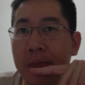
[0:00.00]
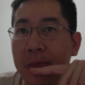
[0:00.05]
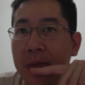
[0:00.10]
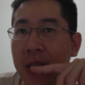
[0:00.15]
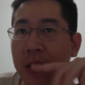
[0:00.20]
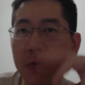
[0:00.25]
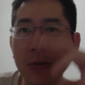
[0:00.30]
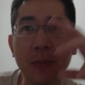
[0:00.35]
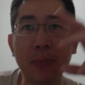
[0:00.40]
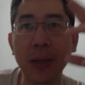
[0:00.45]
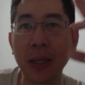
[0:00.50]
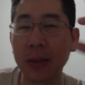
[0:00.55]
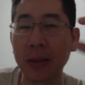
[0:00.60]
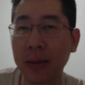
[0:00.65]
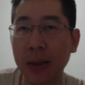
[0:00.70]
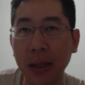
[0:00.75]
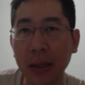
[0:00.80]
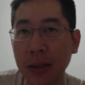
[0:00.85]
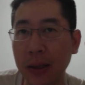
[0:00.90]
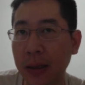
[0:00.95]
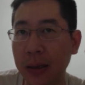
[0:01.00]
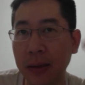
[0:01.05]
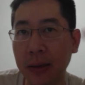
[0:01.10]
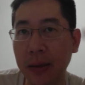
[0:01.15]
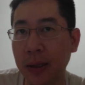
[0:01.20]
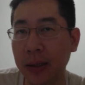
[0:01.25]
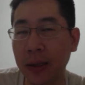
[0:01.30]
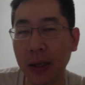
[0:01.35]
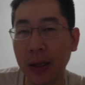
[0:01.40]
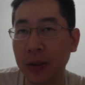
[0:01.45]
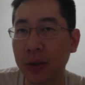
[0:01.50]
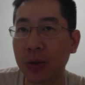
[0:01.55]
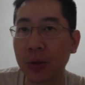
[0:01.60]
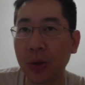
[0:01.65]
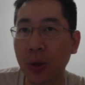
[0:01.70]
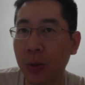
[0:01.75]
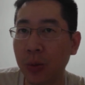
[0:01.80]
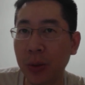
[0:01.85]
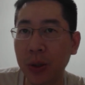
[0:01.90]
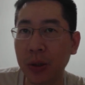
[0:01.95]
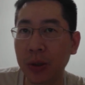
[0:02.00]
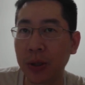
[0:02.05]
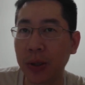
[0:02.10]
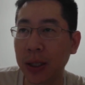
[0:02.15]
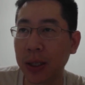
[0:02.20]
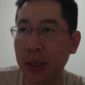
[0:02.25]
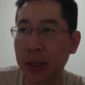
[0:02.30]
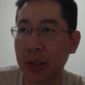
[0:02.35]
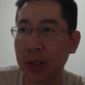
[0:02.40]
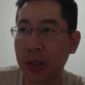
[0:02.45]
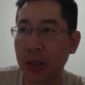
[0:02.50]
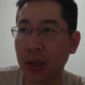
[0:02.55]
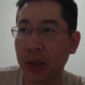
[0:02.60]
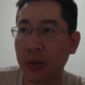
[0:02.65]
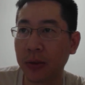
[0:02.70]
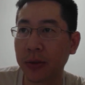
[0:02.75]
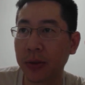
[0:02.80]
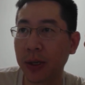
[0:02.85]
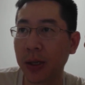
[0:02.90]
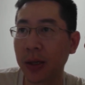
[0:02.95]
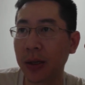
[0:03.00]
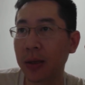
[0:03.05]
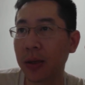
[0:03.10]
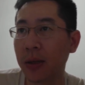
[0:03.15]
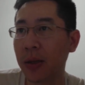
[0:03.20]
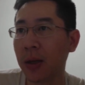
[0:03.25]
Even better than Dual Wheel and Get Yourself, okay?